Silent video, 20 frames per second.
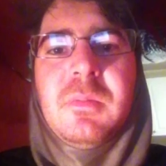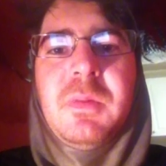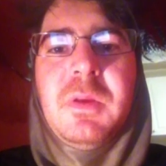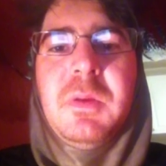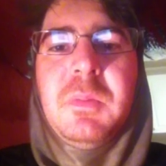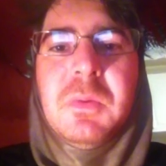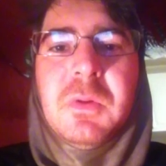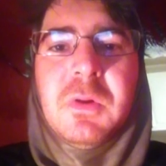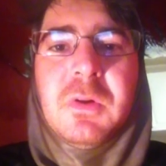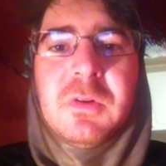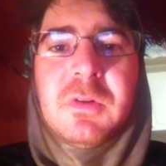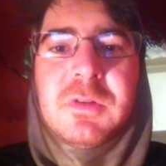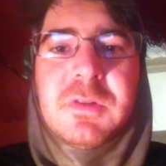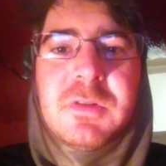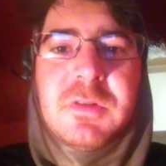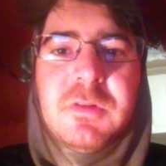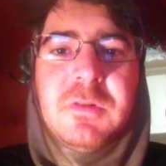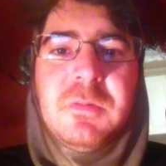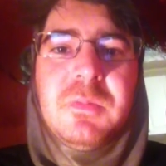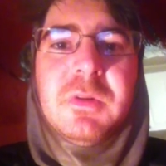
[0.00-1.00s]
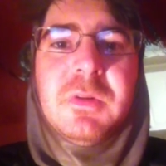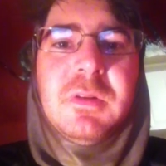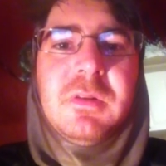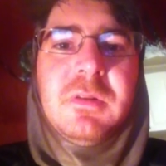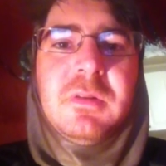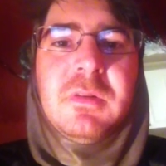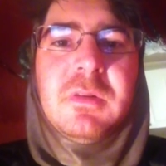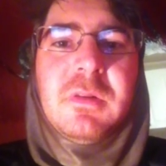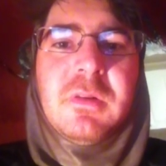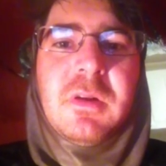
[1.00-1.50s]
People aren't stupid.
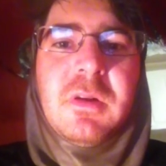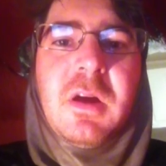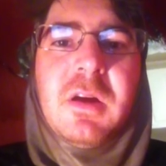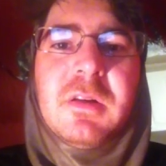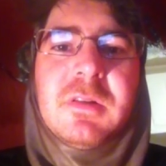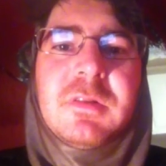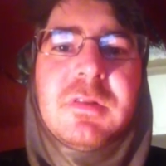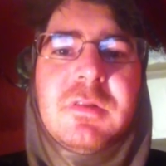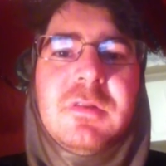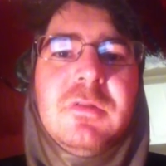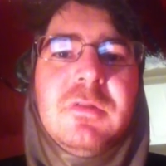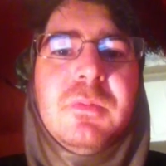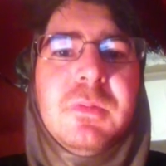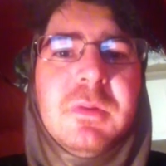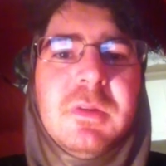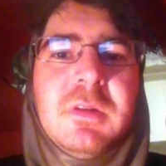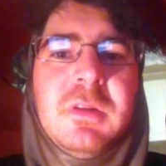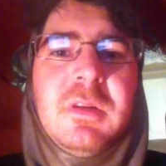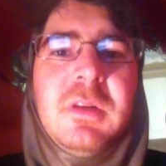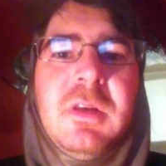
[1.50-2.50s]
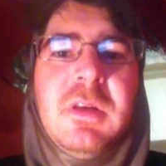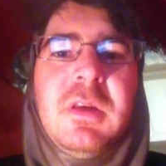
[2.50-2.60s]
They're not stupid.